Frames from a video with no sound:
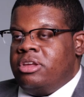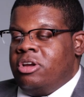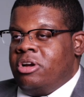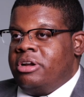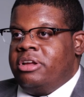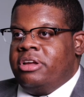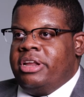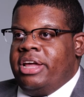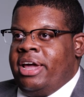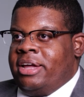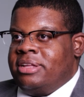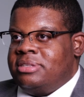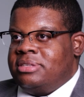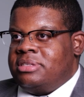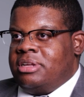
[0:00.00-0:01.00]
You're in good
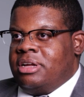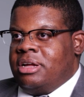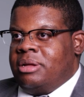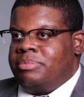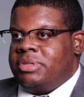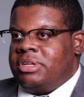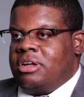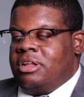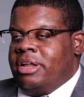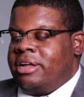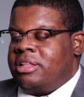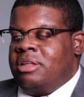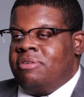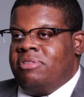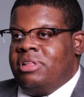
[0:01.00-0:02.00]
hands.
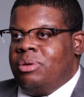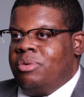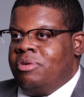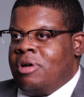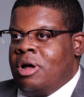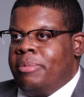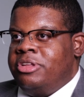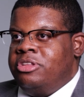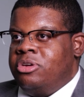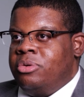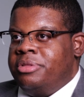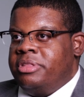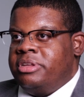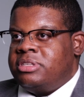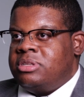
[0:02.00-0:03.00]
Collectively, we've all been
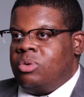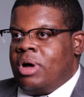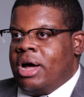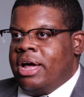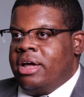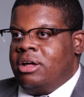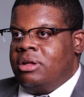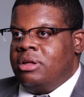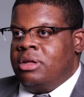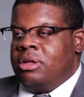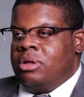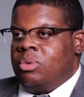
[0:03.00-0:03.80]
doing this a while.